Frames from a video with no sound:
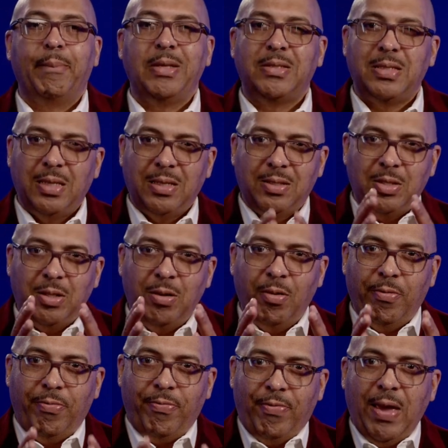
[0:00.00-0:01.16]
He says, "Your
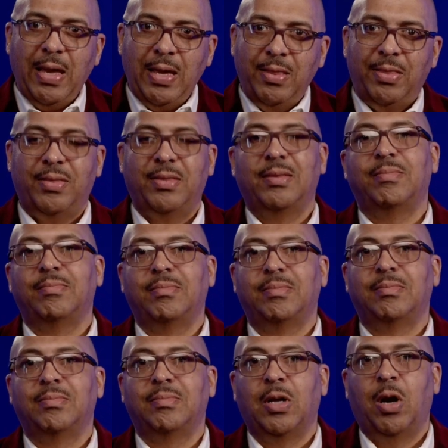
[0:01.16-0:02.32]
faith,"
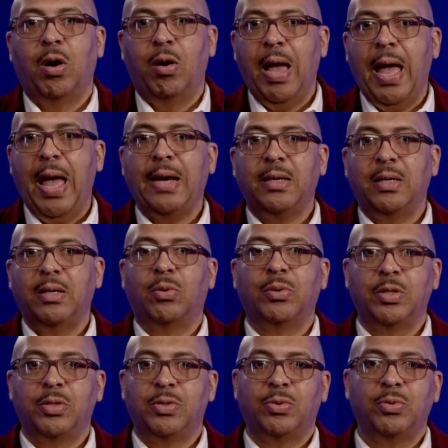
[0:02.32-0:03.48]
her acting on
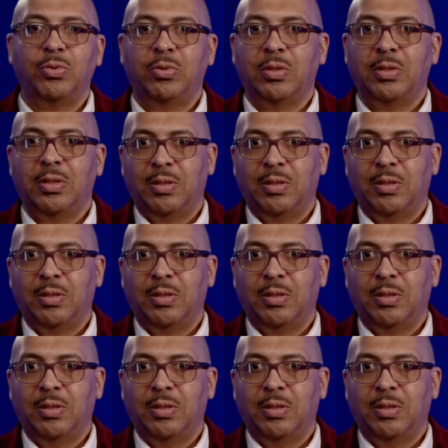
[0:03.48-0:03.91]
the truth